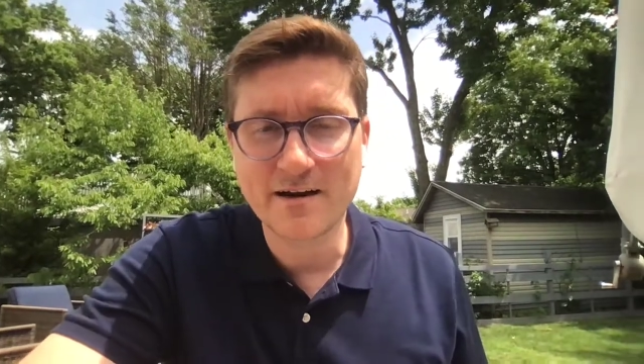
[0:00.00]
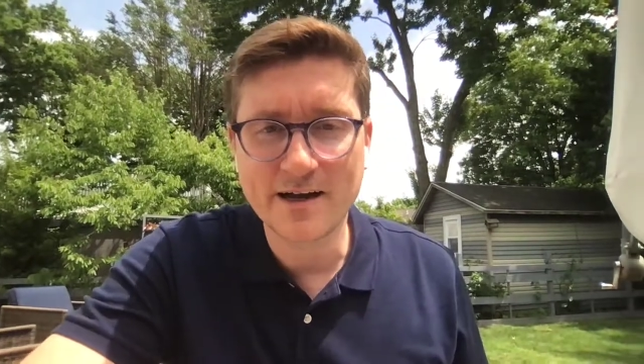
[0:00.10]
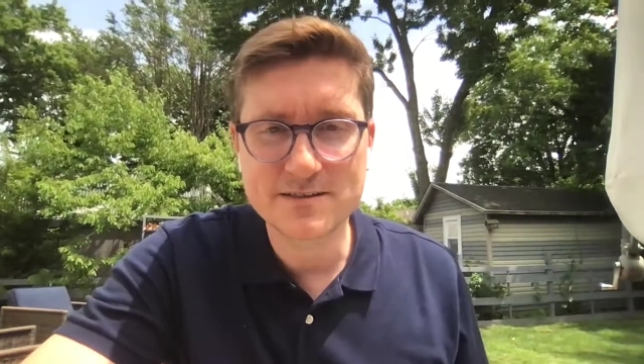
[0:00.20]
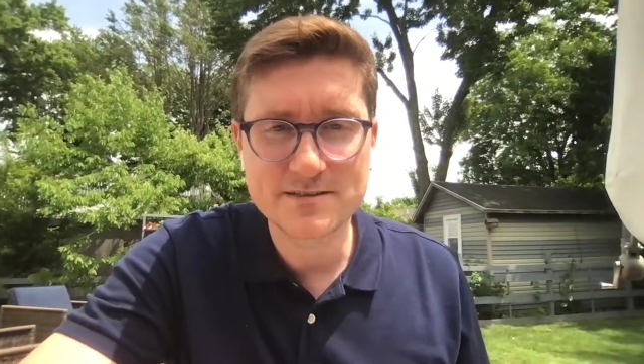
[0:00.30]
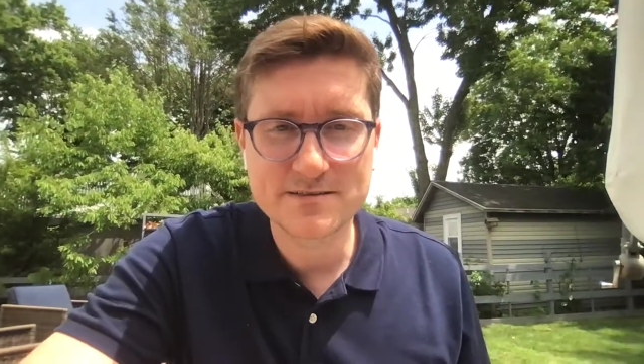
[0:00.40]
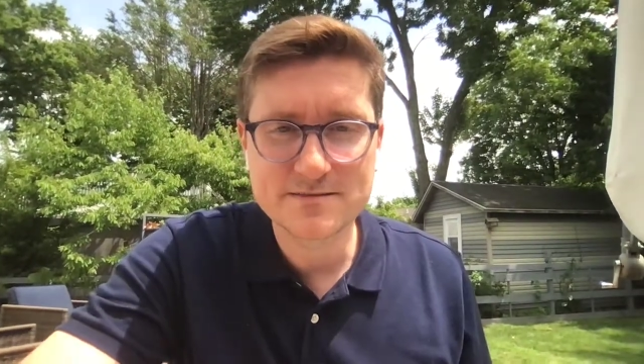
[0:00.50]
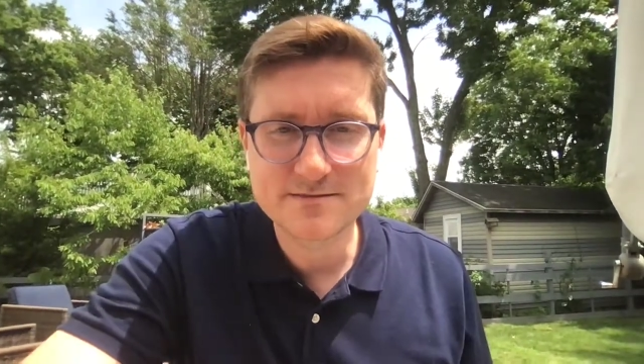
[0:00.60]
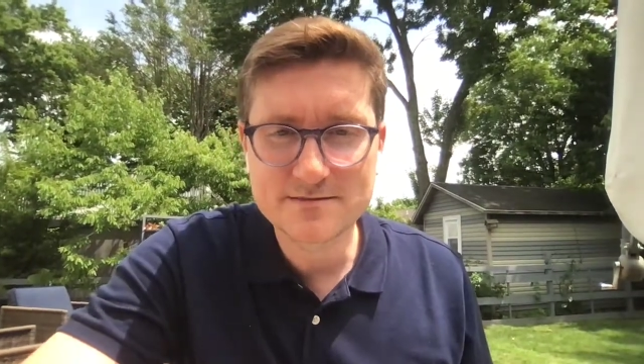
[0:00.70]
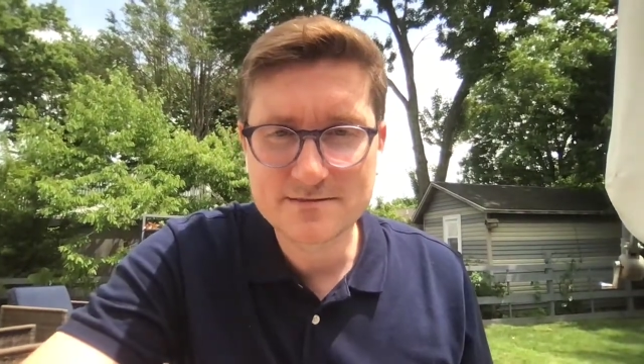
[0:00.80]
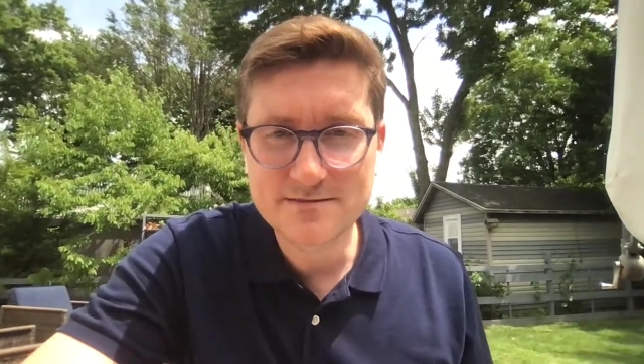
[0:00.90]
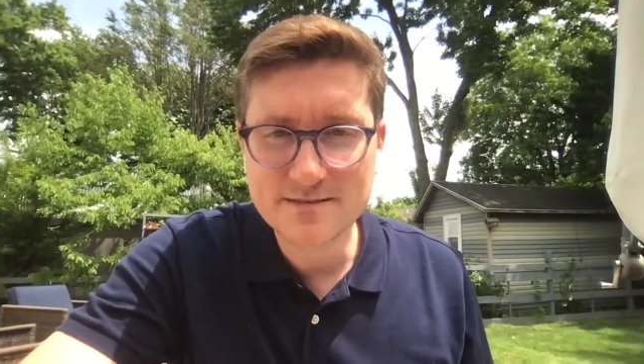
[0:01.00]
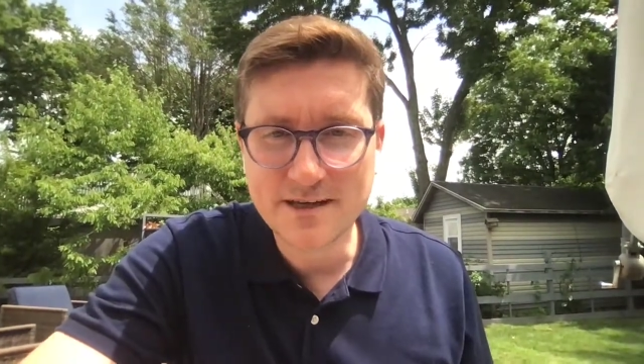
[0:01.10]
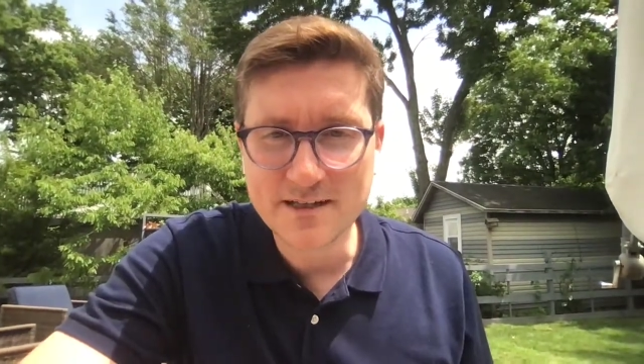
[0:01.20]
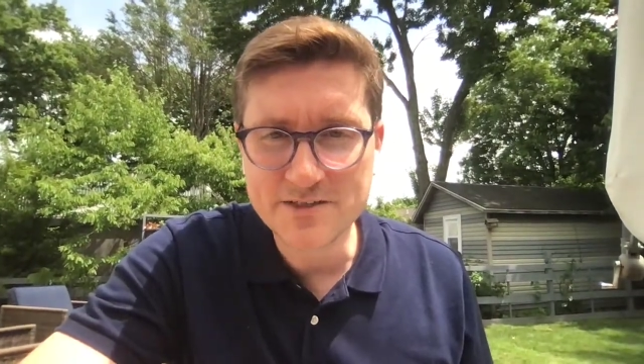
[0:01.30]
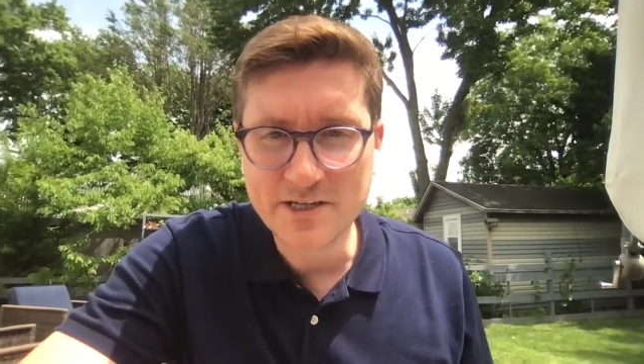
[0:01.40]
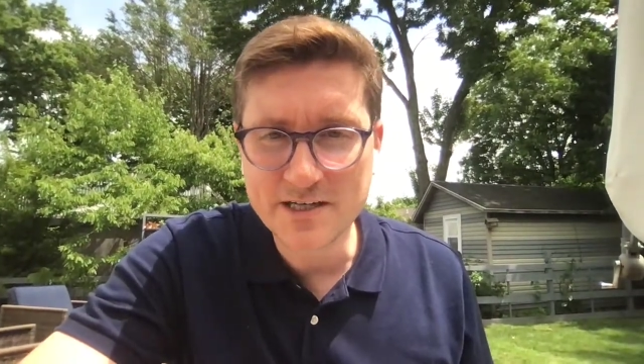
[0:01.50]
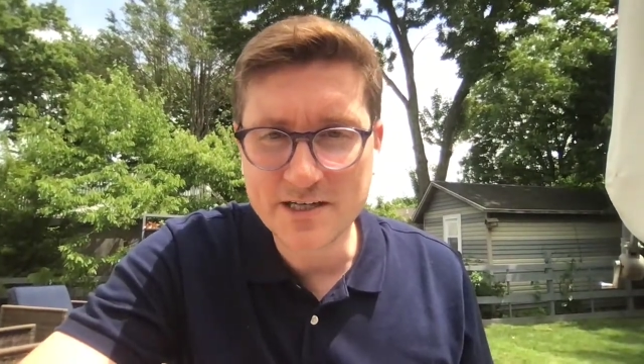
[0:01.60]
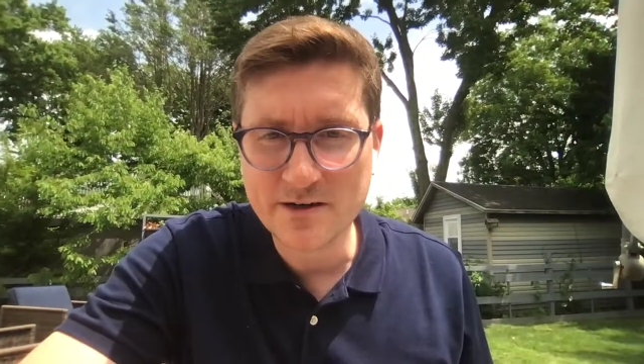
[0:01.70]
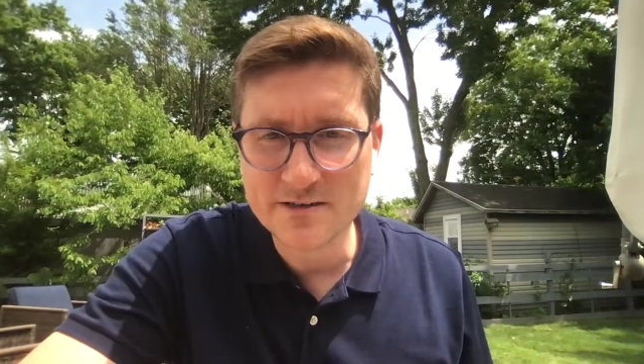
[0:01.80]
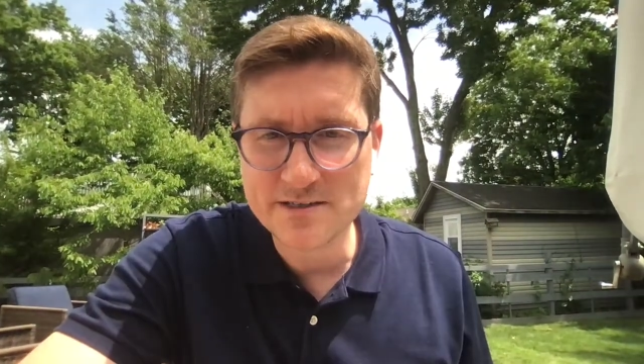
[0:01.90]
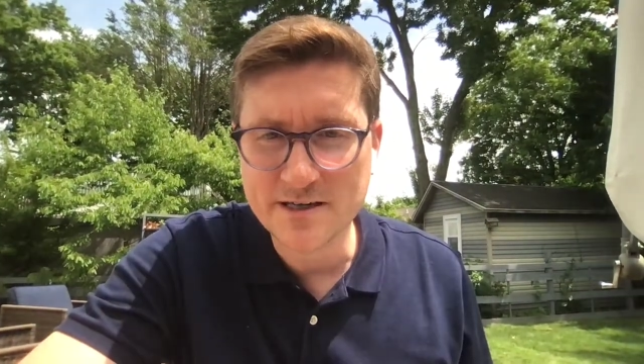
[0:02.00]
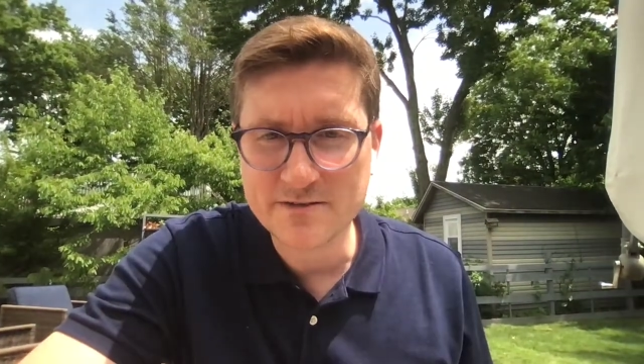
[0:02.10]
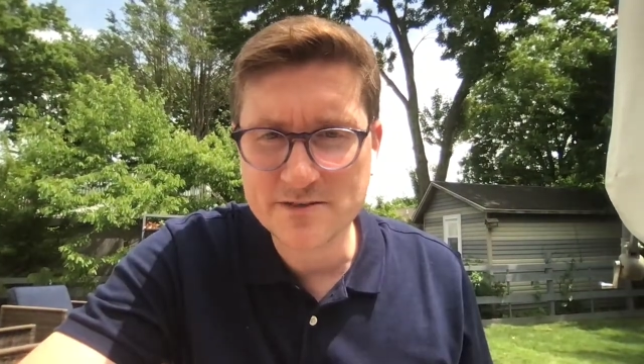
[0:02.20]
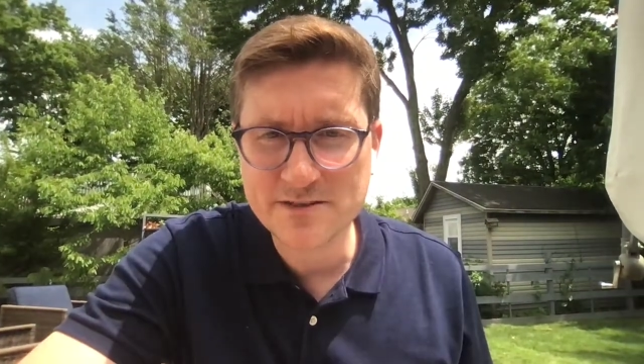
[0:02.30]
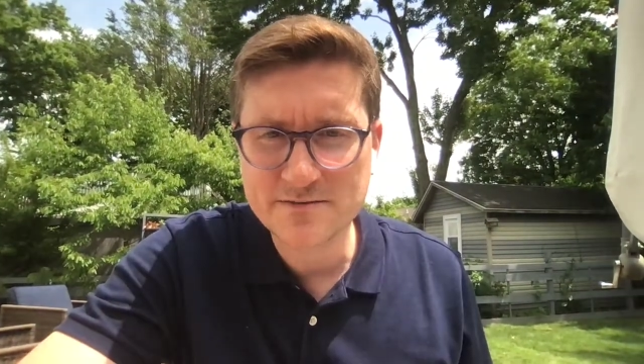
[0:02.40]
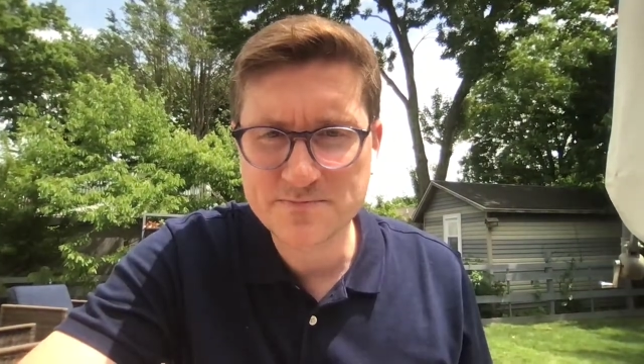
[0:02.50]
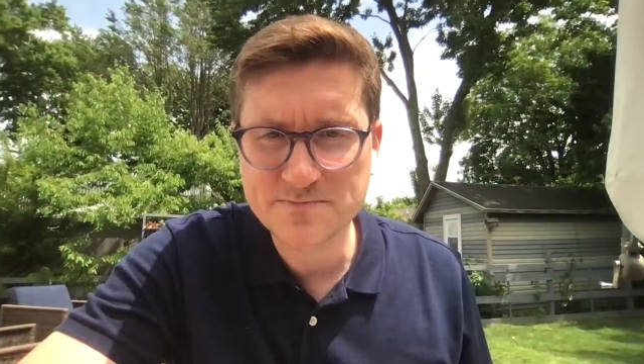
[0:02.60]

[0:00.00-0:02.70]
right. I'll let you guys know how it sounds.